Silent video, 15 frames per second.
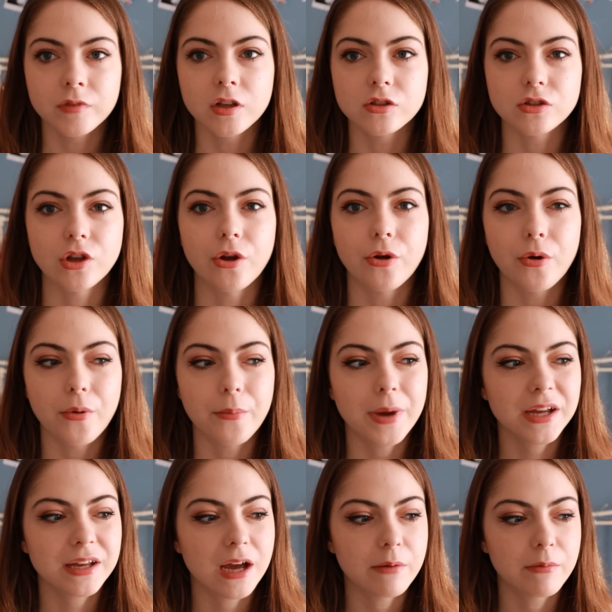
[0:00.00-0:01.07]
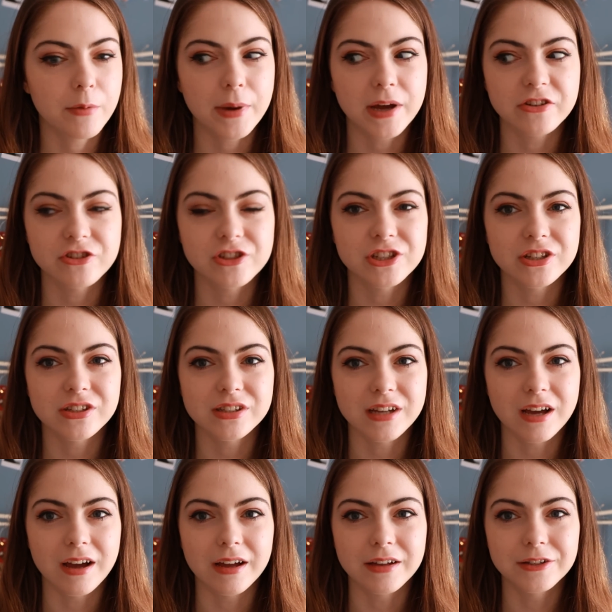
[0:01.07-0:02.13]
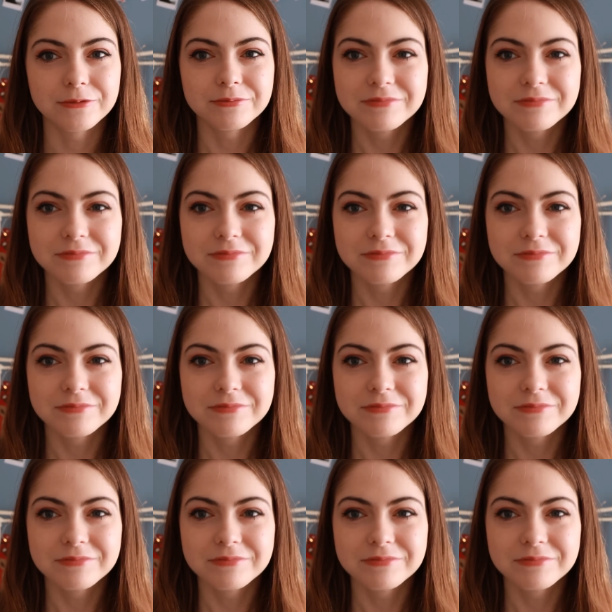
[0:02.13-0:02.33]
So my camera battery just died.